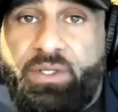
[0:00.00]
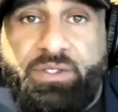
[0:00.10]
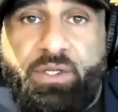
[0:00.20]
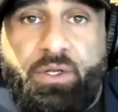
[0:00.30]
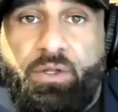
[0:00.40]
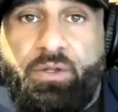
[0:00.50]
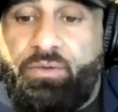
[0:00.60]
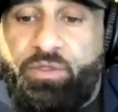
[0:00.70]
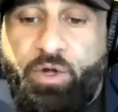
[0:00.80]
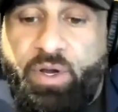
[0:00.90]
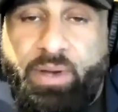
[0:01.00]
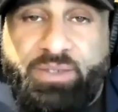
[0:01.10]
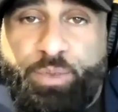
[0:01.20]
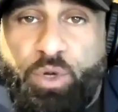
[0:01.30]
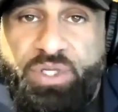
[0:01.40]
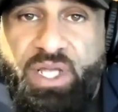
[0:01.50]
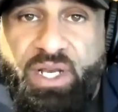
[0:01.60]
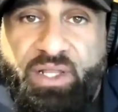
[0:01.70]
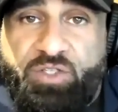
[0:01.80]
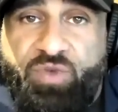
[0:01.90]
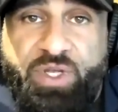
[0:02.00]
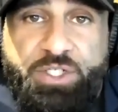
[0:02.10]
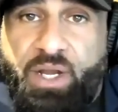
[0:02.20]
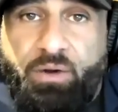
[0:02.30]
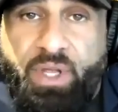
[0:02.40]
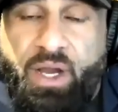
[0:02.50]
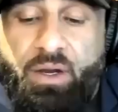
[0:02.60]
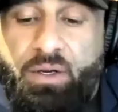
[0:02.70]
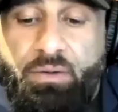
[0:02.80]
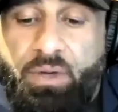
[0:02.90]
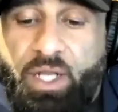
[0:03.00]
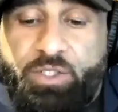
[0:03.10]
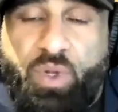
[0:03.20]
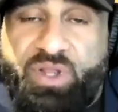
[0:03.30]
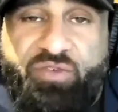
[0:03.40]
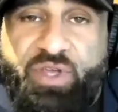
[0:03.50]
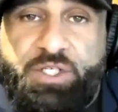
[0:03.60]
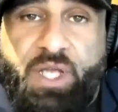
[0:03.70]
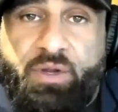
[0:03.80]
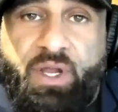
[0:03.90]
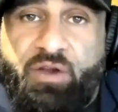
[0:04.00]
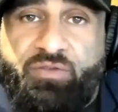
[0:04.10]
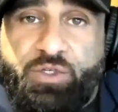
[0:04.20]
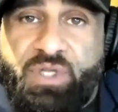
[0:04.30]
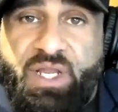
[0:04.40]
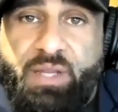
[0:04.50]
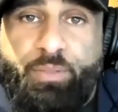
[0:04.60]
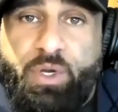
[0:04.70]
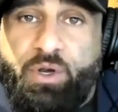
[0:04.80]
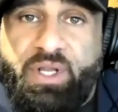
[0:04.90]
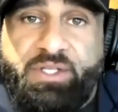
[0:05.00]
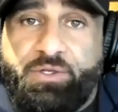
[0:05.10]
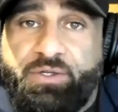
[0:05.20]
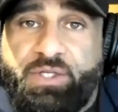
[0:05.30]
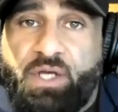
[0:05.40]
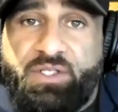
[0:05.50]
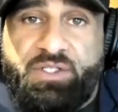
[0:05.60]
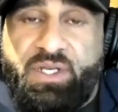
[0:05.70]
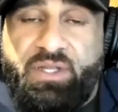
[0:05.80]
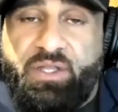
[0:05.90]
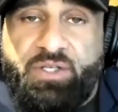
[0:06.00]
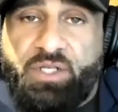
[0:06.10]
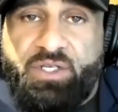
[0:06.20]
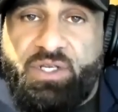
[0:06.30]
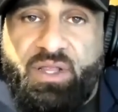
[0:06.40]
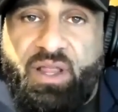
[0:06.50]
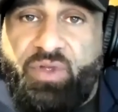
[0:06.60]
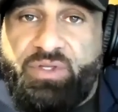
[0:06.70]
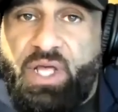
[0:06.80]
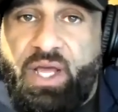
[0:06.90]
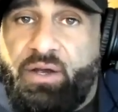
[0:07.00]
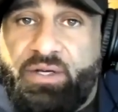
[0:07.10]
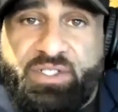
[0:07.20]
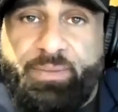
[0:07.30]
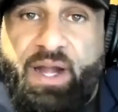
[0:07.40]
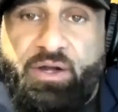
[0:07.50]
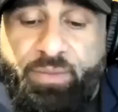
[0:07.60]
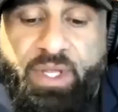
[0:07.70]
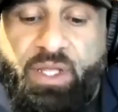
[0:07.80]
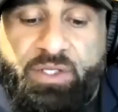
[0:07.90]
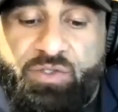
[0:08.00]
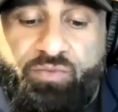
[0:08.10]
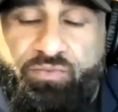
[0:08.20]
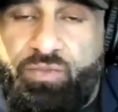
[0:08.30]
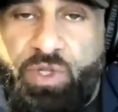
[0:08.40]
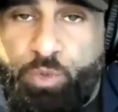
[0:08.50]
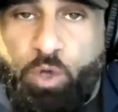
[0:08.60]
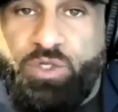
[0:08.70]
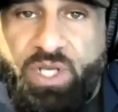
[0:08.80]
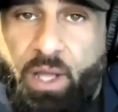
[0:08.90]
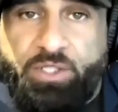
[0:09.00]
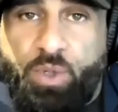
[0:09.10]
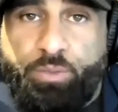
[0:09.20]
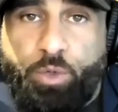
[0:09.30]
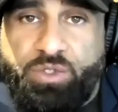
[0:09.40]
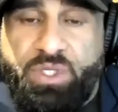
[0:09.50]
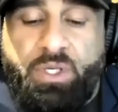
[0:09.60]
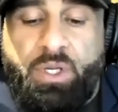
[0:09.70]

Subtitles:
It's still 30 grams of protein in this fish. I don't care. I just want the fish. I don't care if there's any impurities or toxicity. The toxicity level is higher. It doesn't matter to me. It's the protein. I just want the protein.